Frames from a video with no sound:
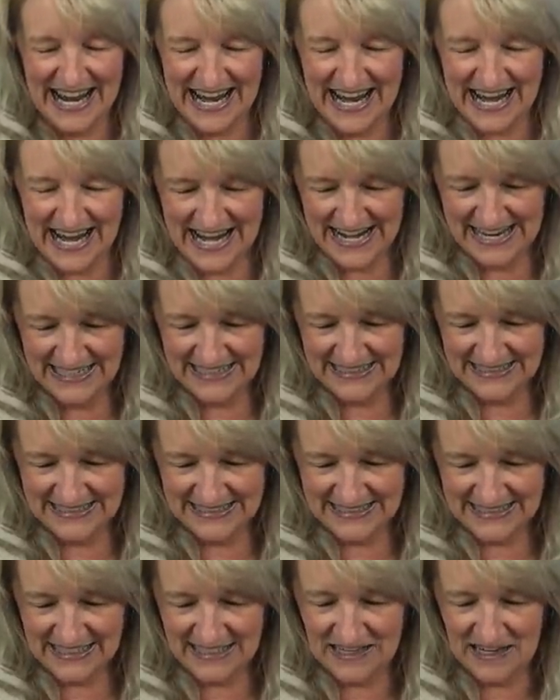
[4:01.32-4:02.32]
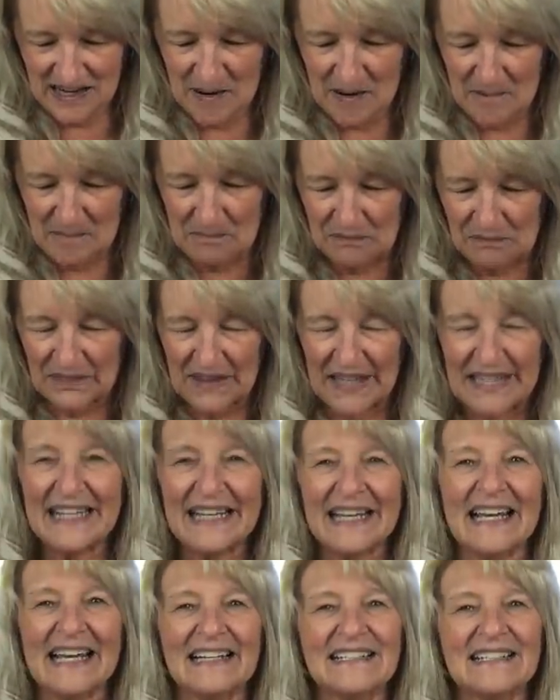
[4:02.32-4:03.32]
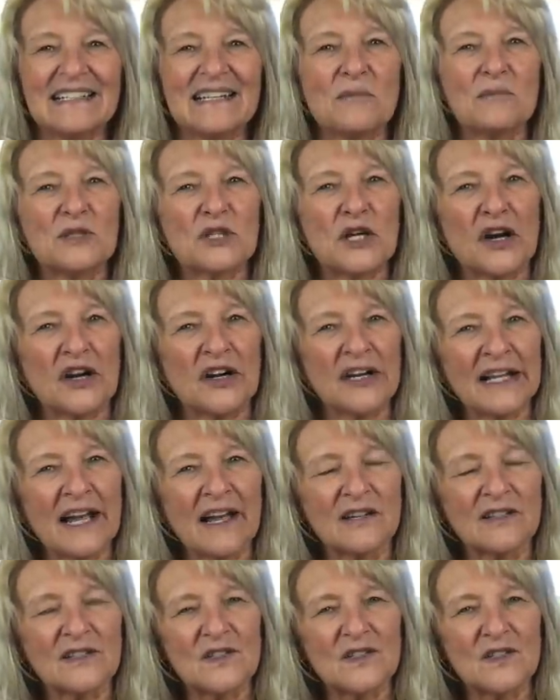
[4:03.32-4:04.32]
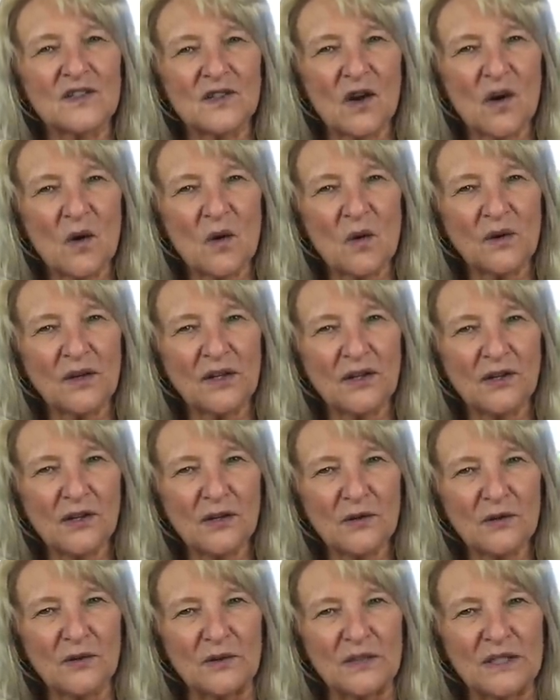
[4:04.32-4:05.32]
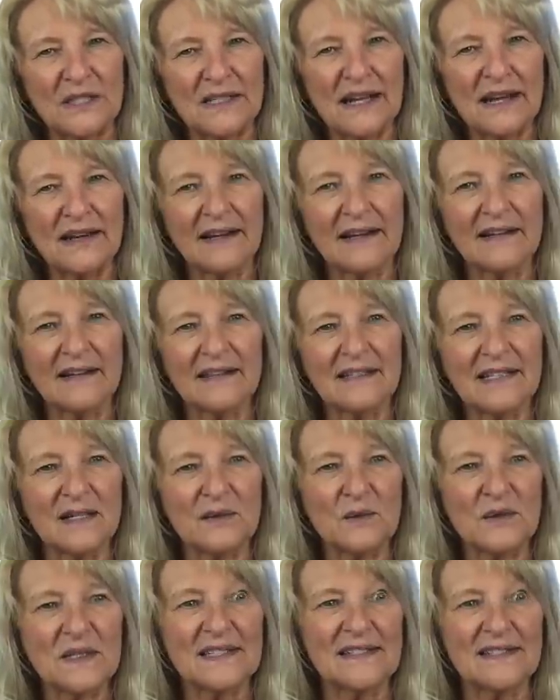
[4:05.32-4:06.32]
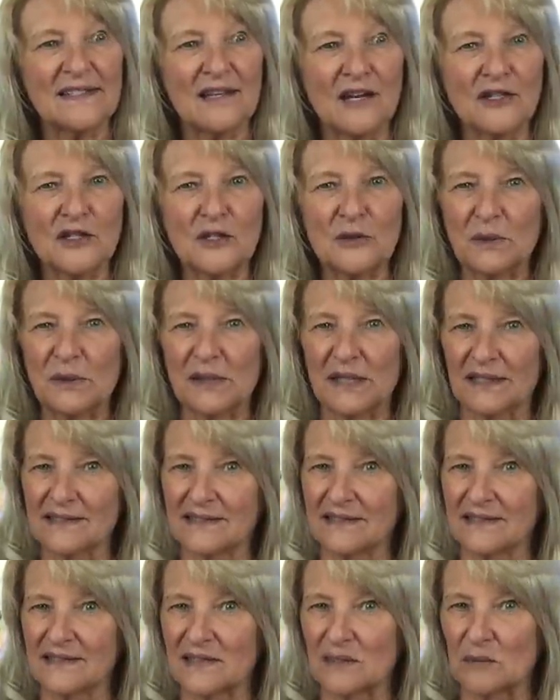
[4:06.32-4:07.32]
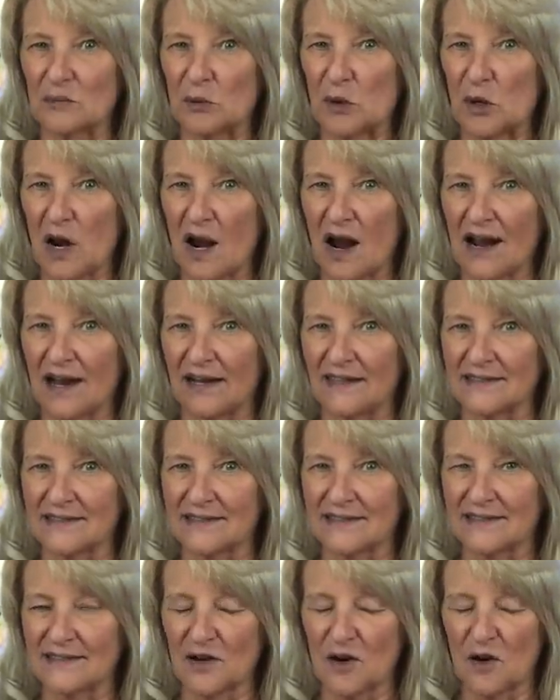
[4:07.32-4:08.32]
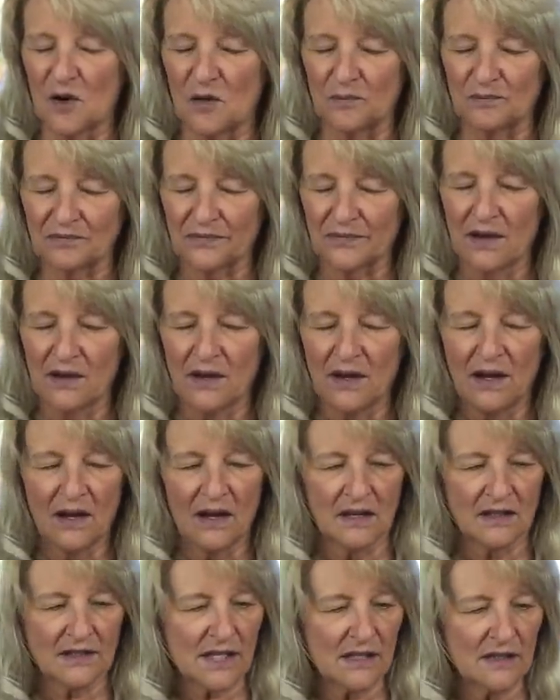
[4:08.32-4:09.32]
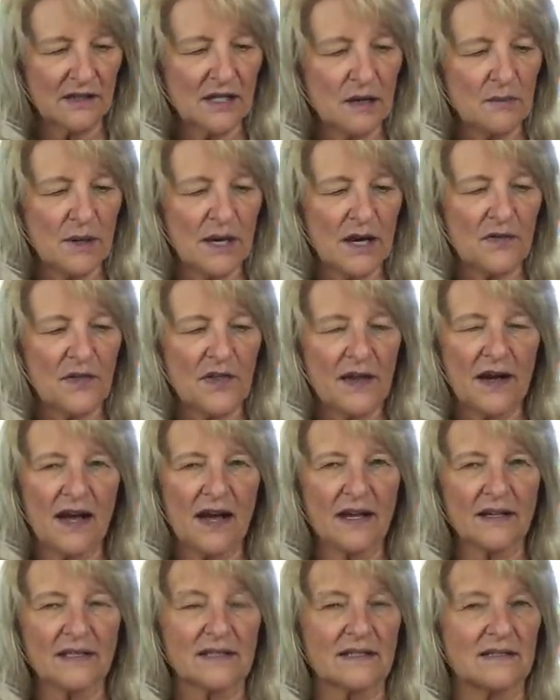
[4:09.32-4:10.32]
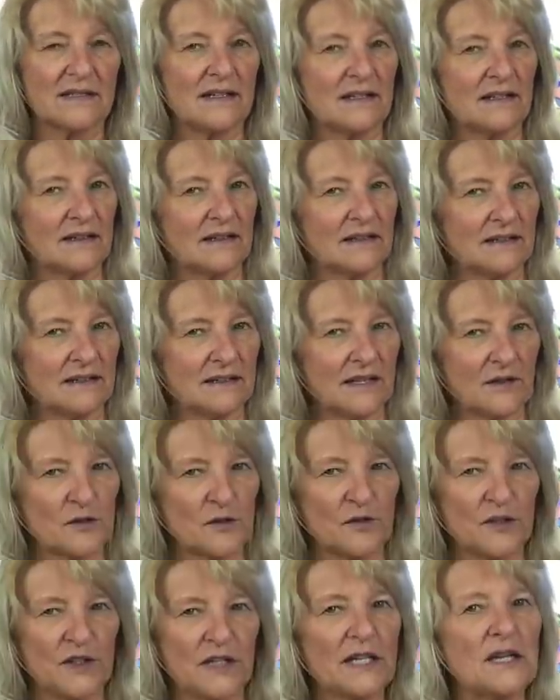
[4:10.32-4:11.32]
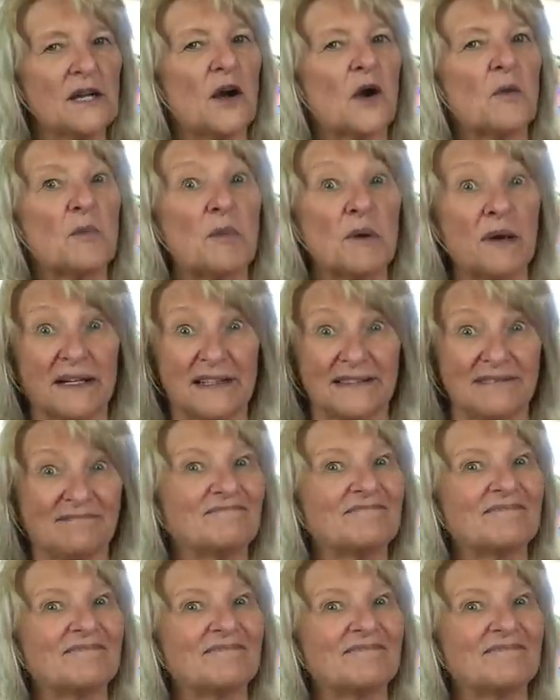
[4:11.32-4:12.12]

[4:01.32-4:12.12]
And um, it ended up turning out so cute, and it was such a pleasant surprise. So I'll tell you about that in another video, but